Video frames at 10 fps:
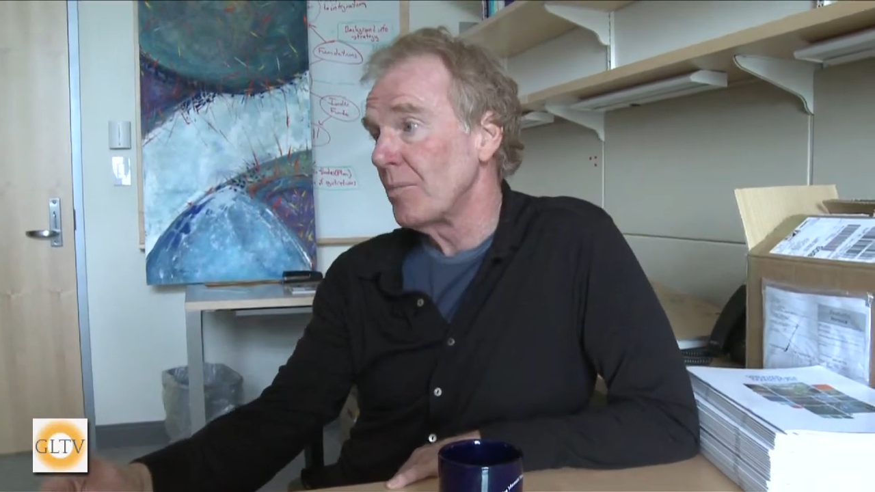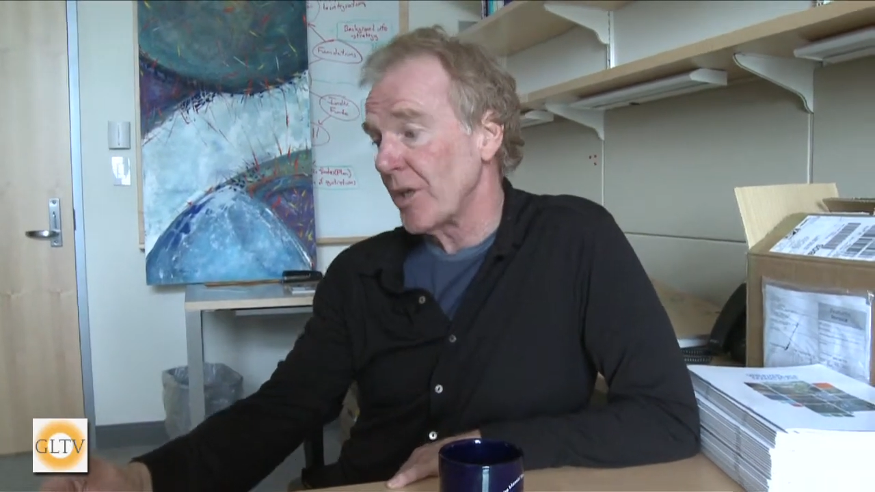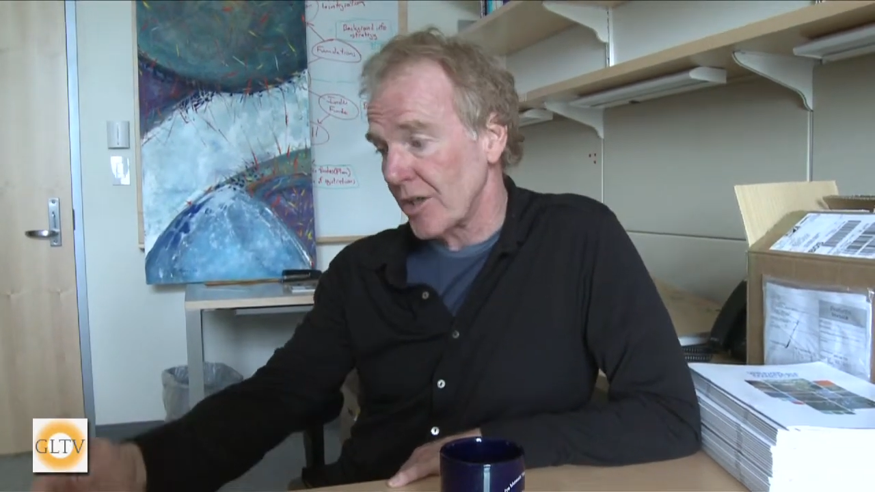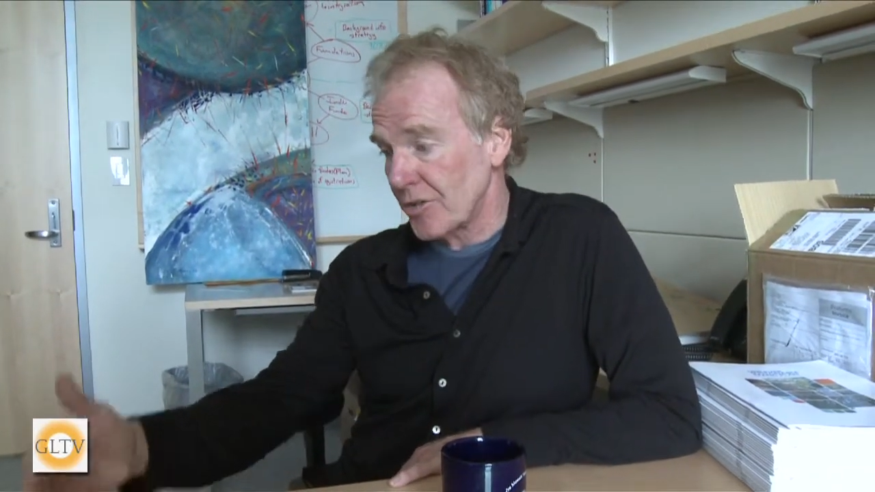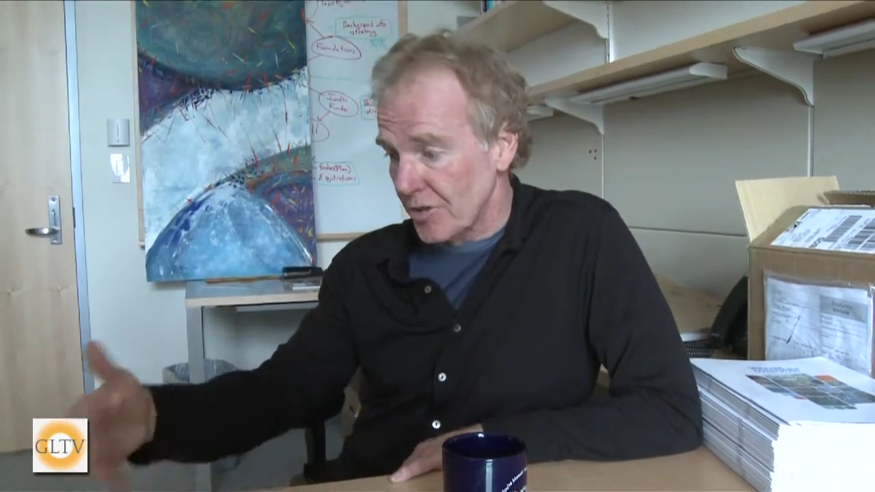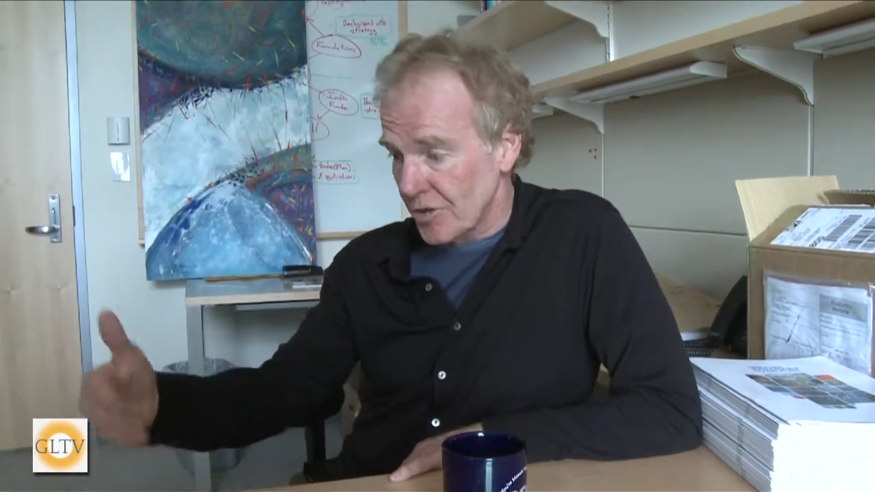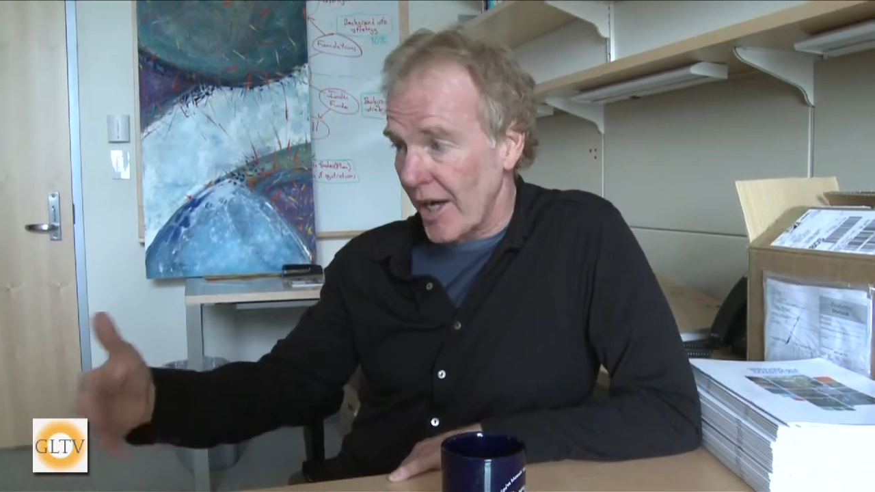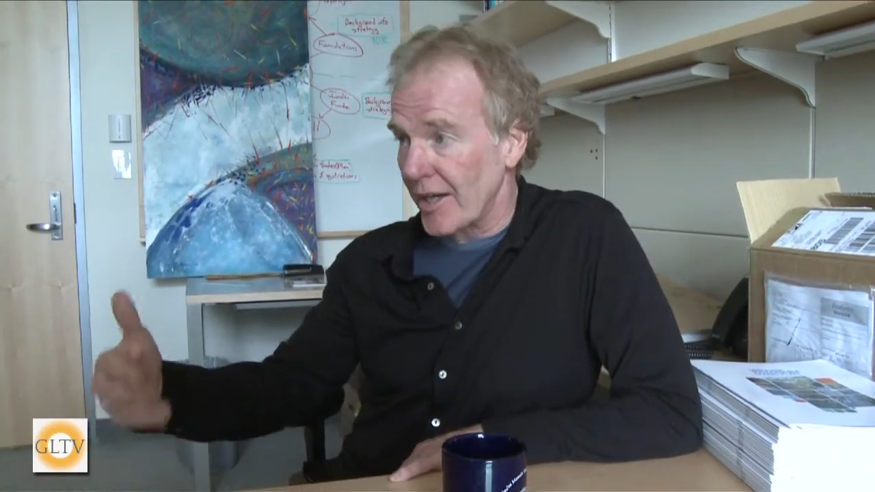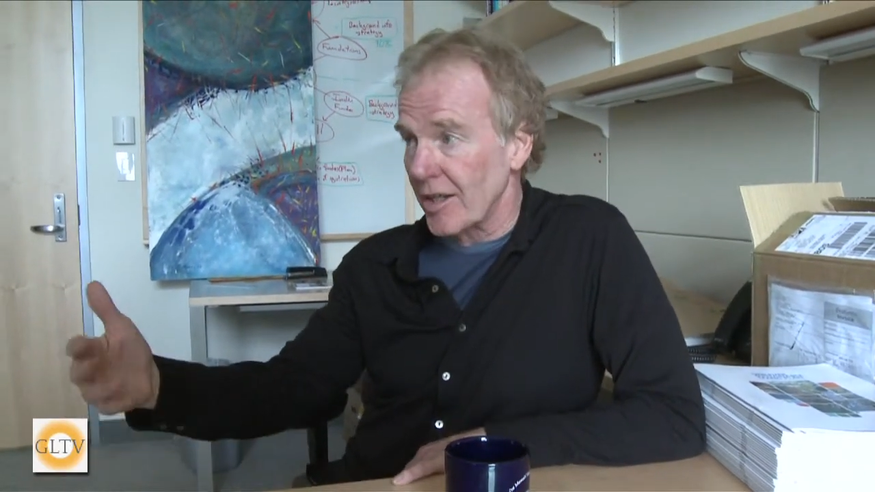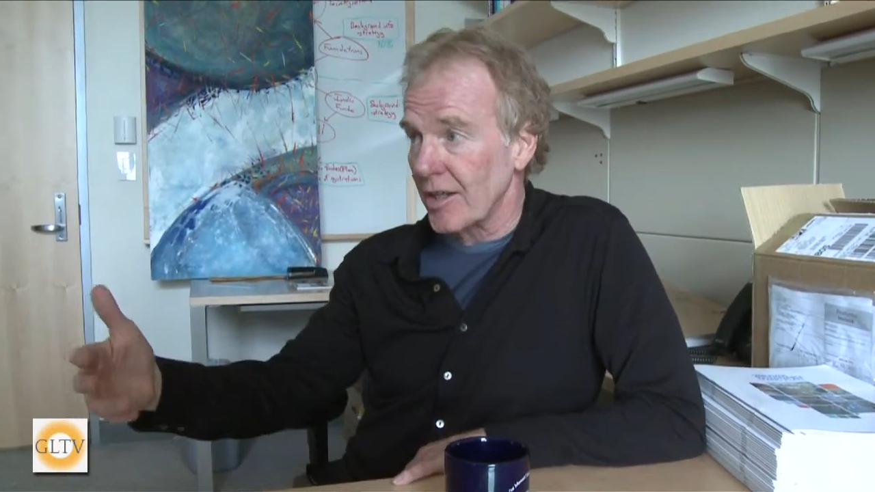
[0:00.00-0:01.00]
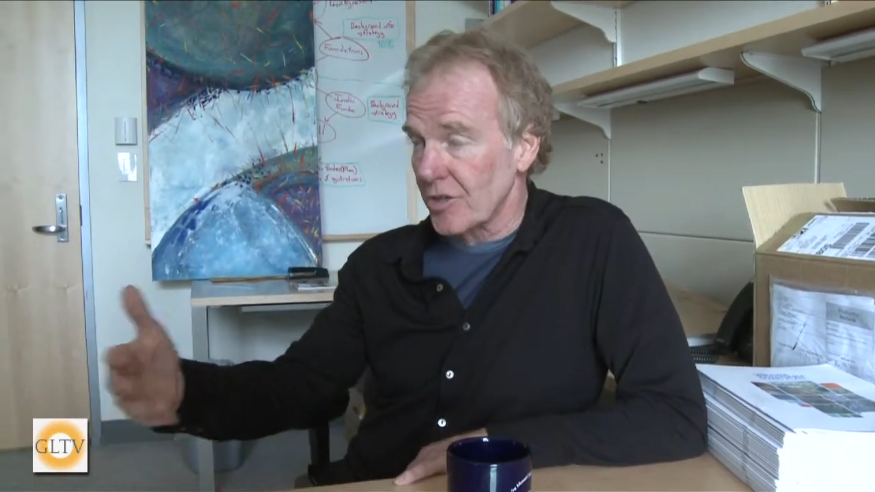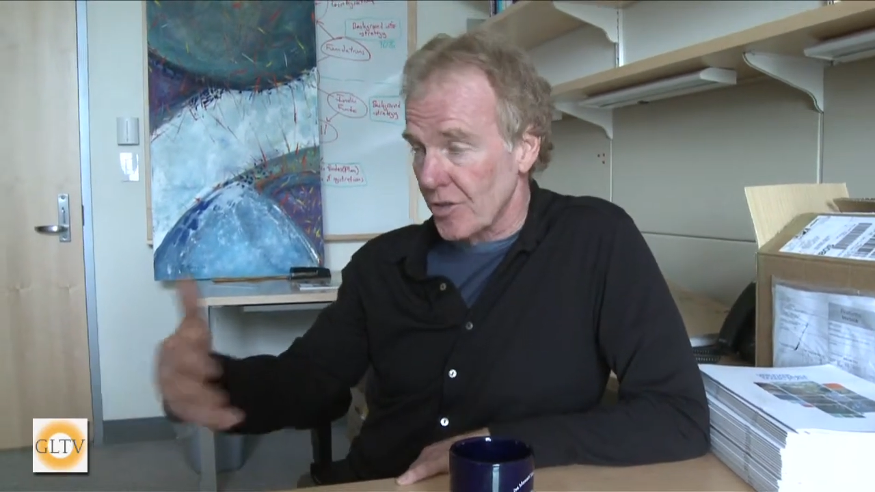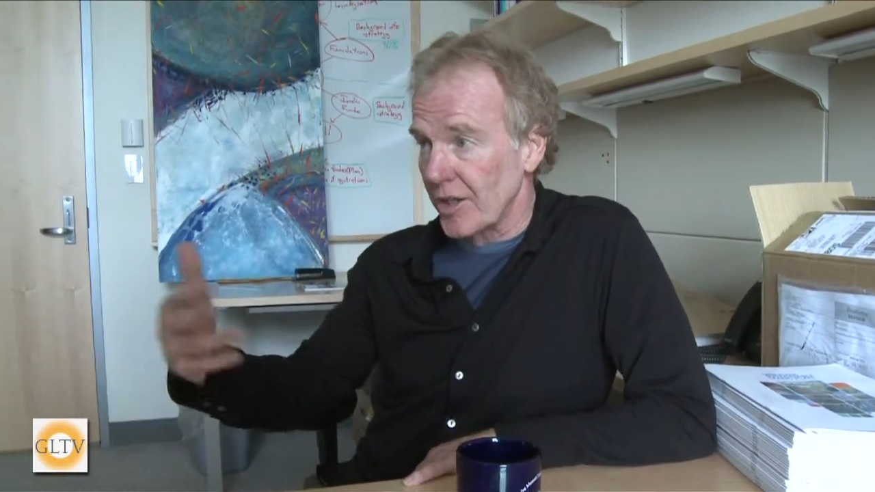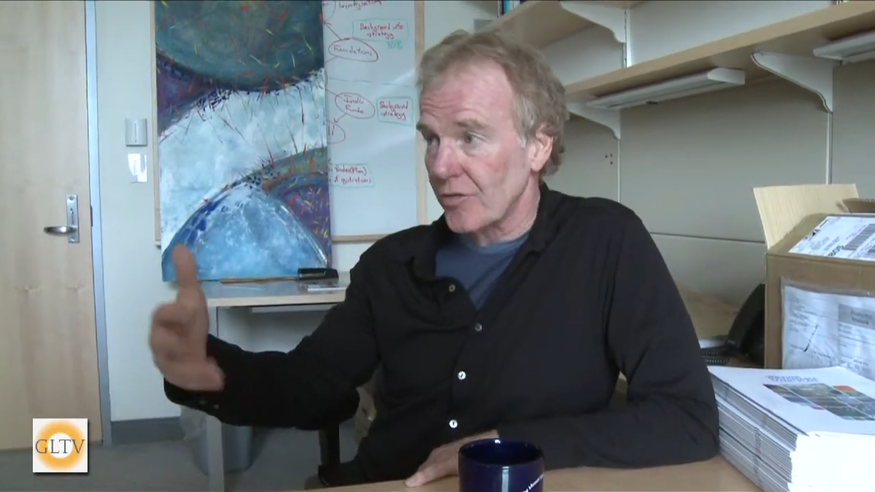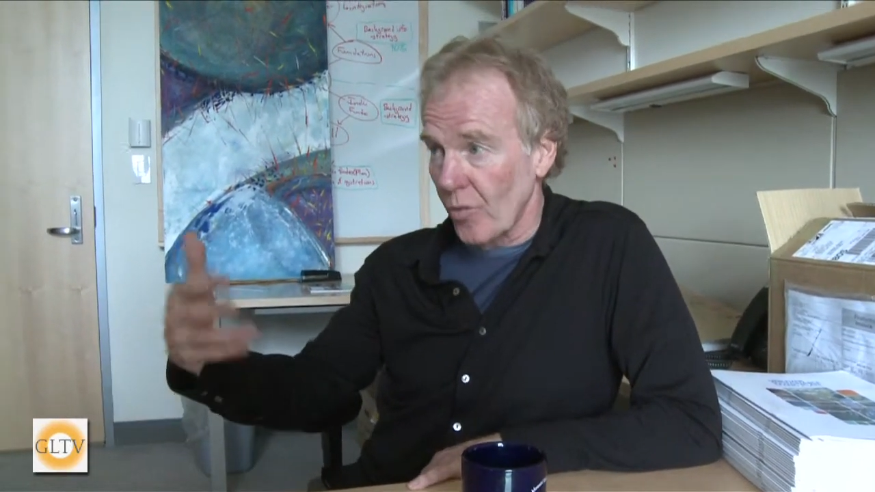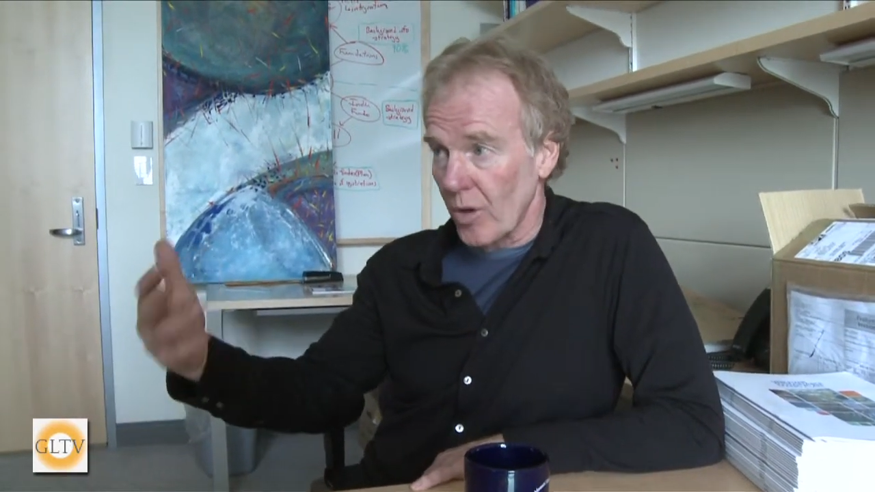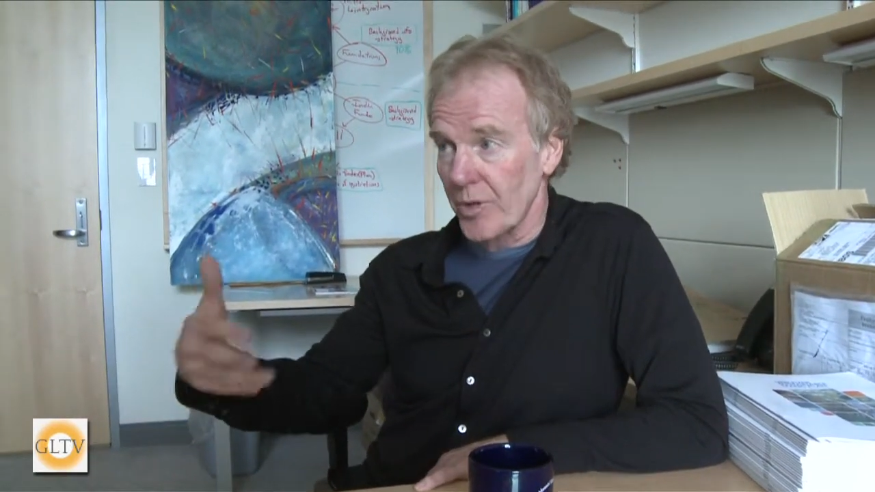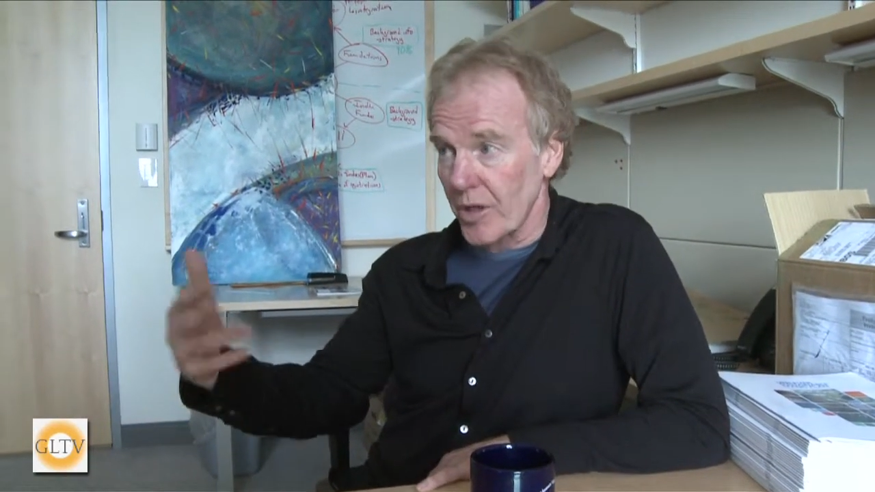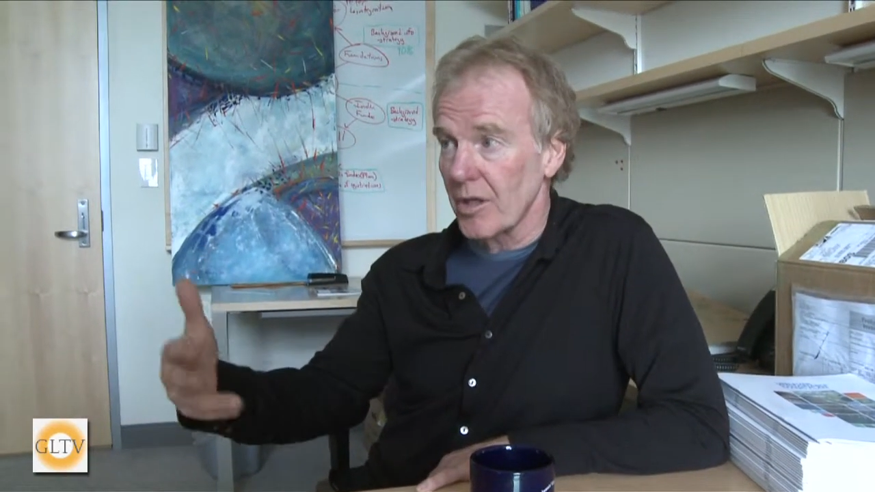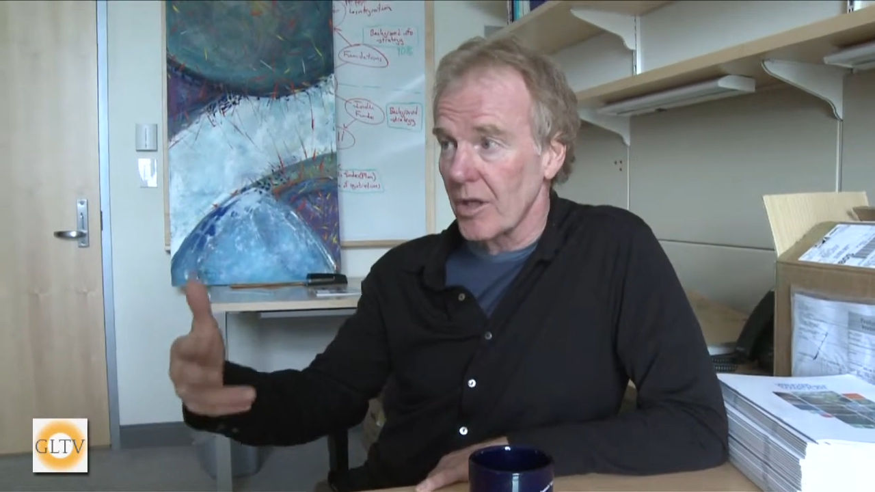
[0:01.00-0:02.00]
because you're trying to transform
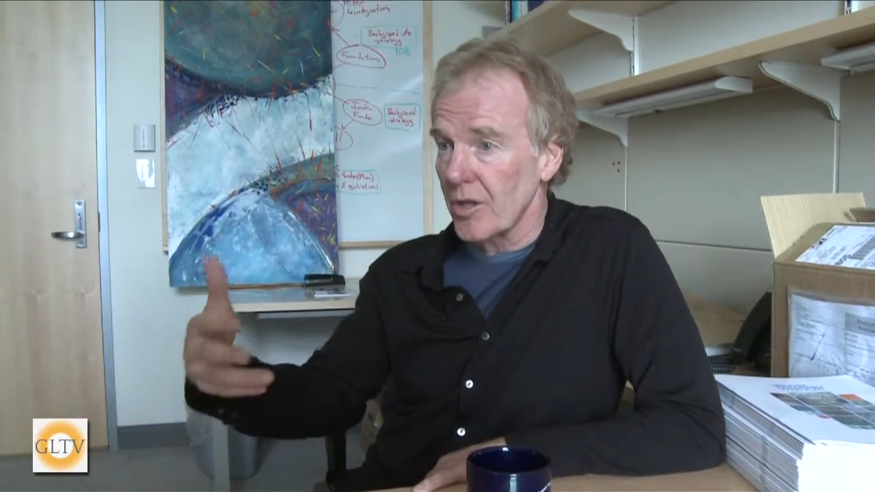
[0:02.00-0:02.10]
your